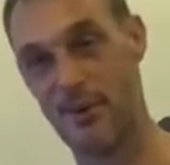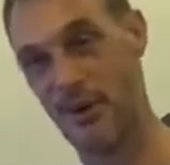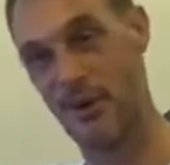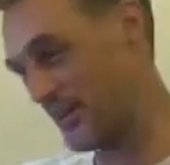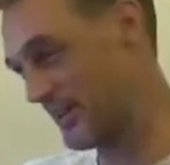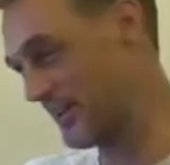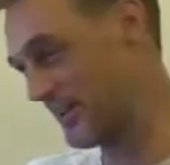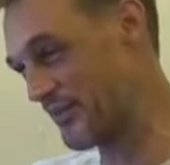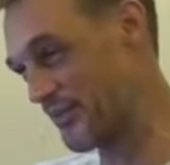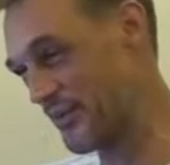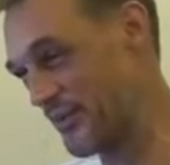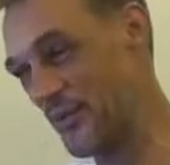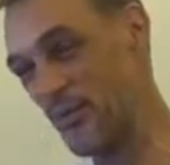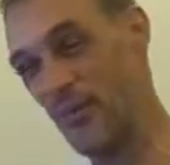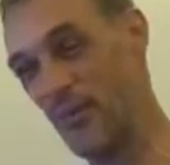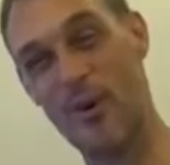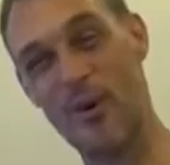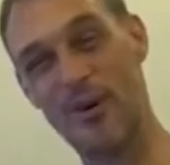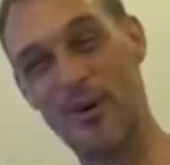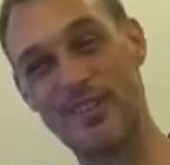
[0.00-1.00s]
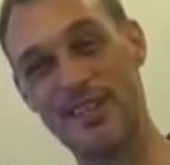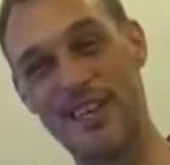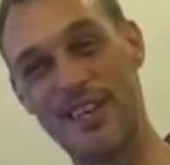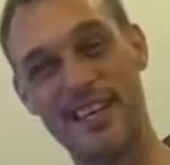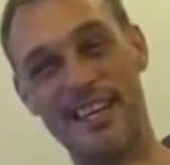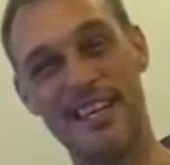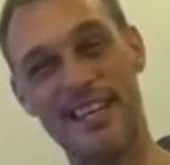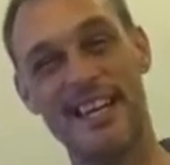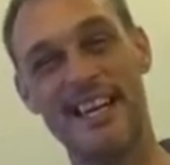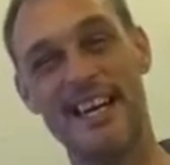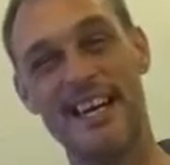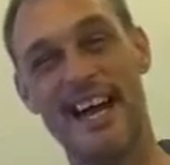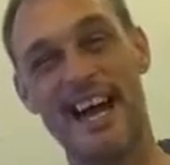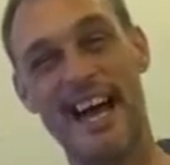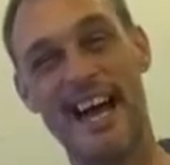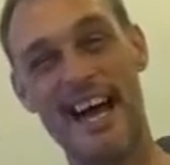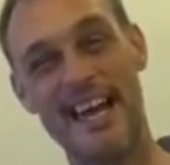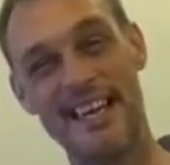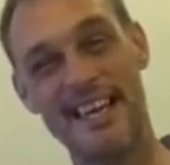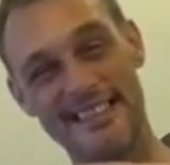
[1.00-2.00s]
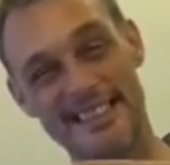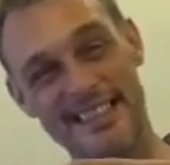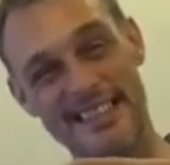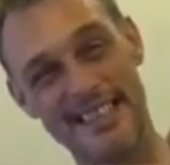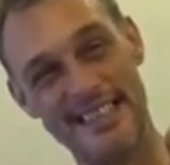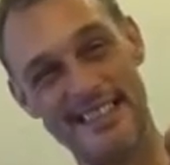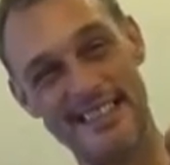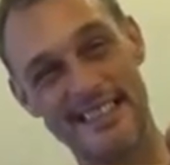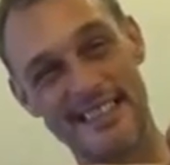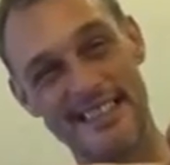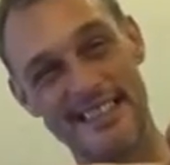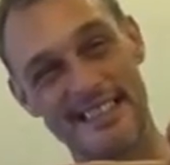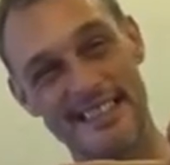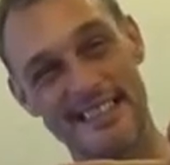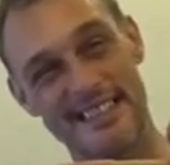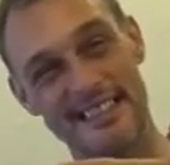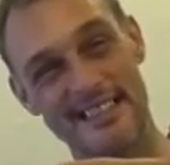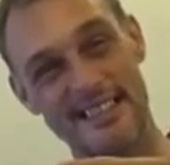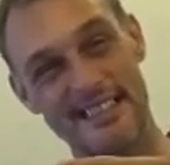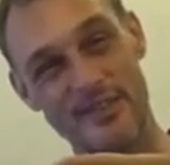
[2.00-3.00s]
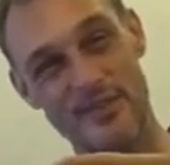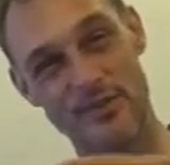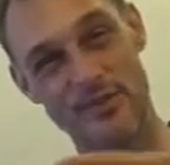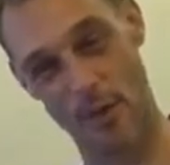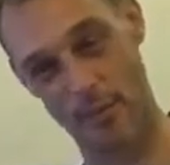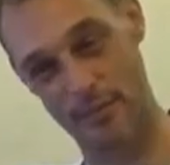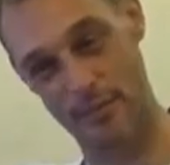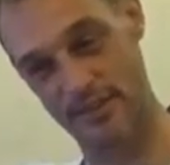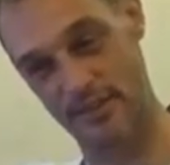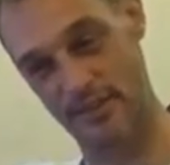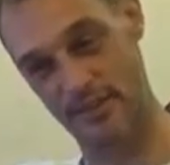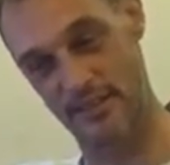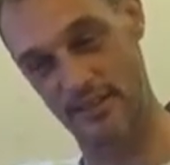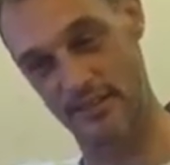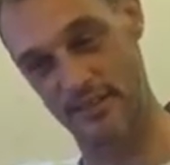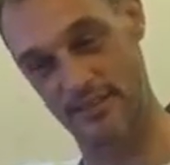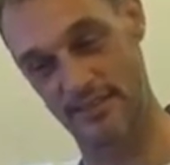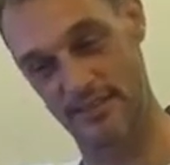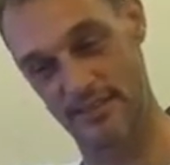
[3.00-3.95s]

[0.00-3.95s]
Put it through water, and it drops